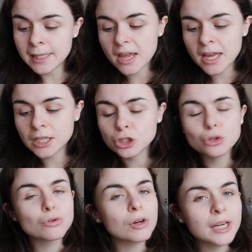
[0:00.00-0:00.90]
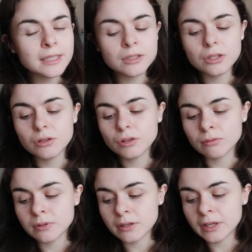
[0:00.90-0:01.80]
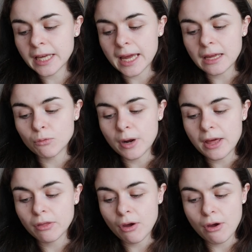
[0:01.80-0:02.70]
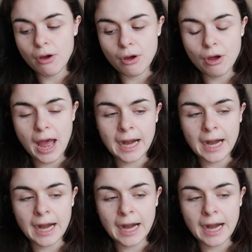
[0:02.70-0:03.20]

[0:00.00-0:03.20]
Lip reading: He's struggling to communicate with her,